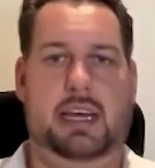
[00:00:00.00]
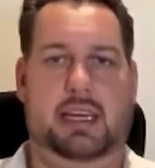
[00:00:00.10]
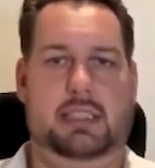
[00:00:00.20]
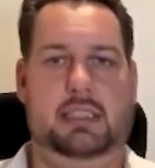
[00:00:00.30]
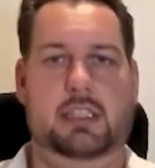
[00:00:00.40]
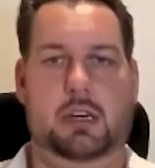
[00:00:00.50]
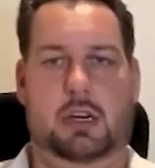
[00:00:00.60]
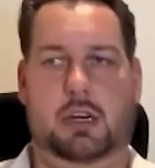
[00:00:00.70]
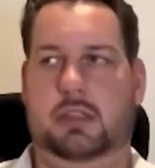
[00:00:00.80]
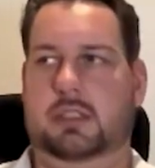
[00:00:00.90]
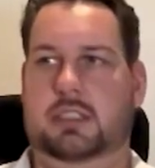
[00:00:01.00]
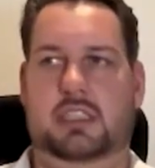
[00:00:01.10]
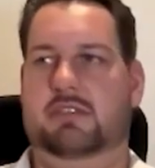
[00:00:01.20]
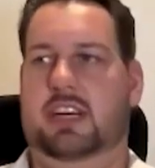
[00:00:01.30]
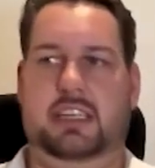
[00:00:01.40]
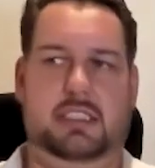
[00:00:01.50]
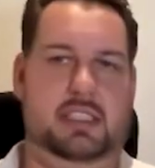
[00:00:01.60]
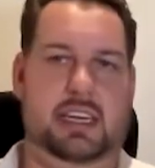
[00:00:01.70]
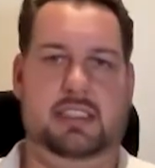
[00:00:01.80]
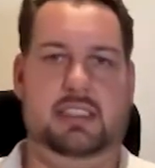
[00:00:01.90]
and your the device
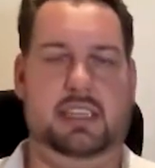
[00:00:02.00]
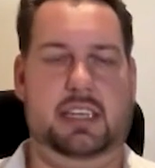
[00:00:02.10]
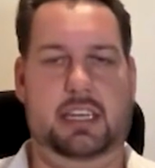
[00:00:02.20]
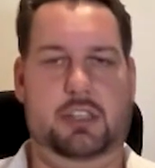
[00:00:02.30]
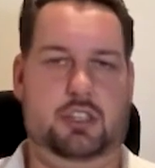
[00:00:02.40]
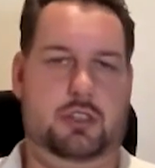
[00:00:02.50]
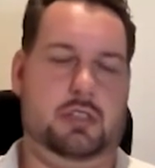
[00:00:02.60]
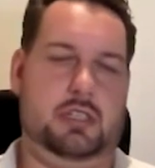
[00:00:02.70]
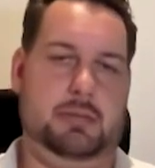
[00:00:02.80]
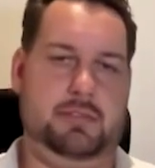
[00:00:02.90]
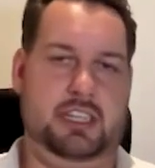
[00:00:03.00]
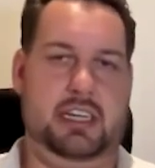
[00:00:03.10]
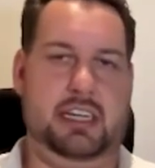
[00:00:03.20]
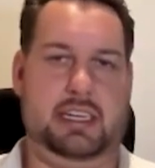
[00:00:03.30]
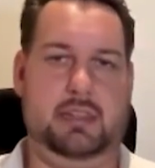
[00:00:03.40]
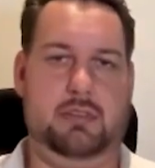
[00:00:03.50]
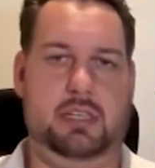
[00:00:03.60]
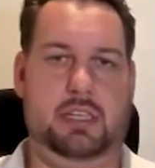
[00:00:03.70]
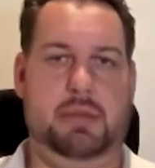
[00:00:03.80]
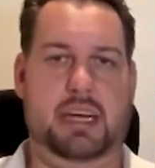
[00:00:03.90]
stands in the kitchen or something like that, or
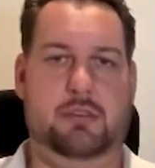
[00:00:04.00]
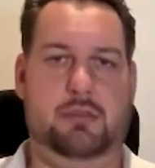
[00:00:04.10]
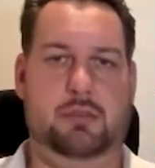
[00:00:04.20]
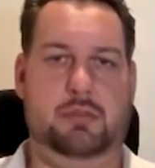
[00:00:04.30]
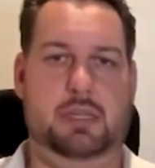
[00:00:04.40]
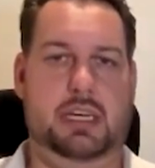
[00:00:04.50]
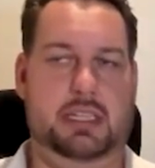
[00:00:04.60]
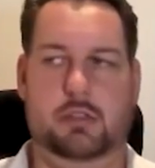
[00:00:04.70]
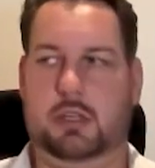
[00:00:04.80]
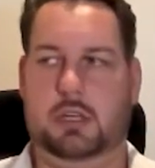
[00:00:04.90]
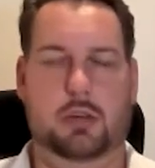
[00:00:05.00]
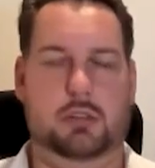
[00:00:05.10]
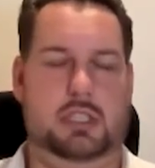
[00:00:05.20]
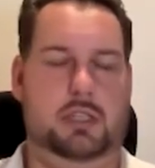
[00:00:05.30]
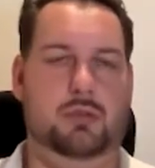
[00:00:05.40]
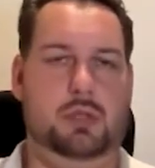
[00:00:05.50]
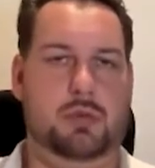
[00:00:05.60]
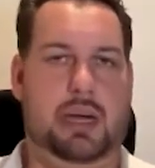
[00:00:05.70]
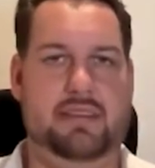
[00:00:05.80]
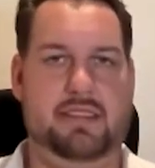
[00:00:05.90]
in your bedroom, and you're closer to the
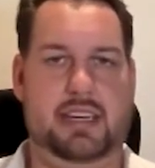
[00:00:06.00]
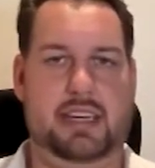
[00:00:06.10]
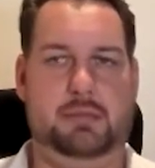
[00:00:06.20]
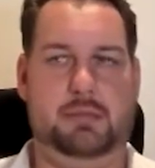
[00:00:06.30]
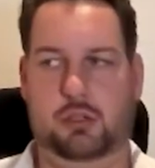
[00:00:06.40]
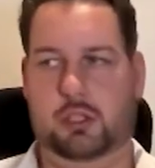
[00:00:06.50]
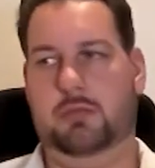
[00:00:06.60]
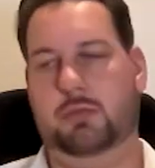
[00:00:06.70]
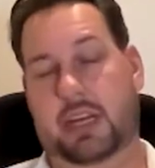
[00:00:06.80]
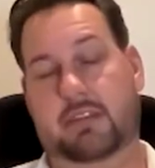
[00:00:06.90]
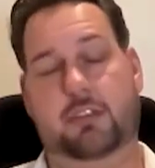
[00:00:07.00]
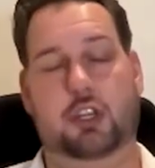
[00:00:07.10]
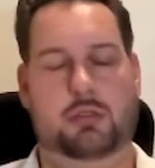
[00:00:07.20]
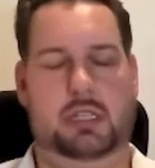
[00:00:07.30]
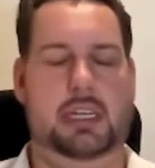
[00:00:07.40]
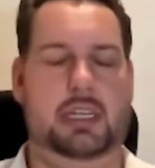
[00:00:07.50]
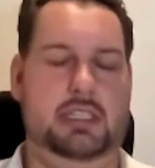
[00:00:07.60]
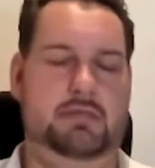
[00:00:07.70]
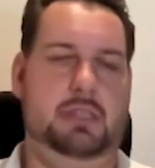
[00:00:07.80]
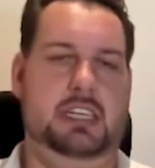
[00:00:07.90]
Wi-Fi exposure. We have shown
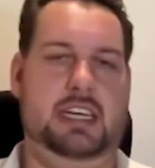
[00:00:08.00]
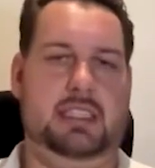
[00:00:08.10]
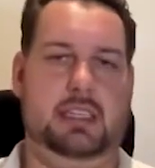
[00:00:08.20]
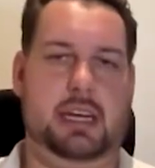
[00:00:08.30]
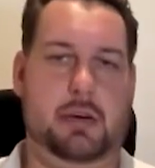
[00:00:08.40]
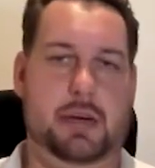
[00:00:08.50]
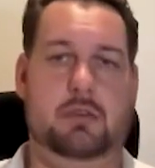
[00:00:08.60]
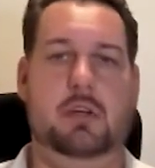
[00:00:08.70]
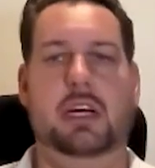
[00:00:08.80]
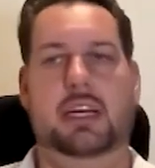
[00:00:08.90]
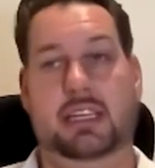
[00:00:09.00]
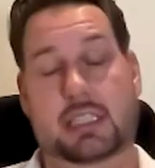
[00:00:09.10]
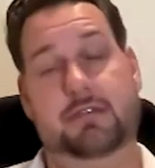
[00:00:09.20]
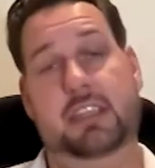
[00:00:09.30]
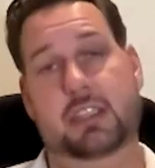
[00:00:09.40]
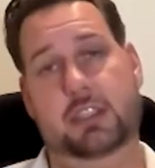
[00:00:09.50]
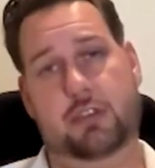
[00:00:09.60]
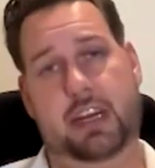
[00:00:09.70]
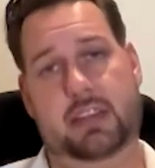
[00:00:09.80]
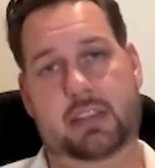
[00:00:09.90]
even in that scenario that the field
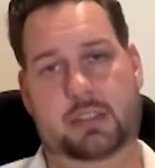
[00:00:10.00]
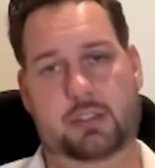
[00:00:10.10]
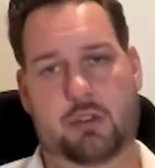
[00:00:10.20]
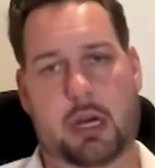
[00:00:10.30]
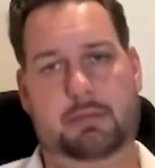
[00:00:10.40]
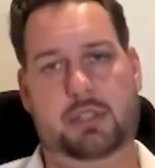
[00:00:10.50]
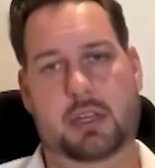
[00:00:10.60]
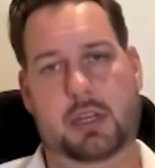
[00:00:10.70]
strength is dropped,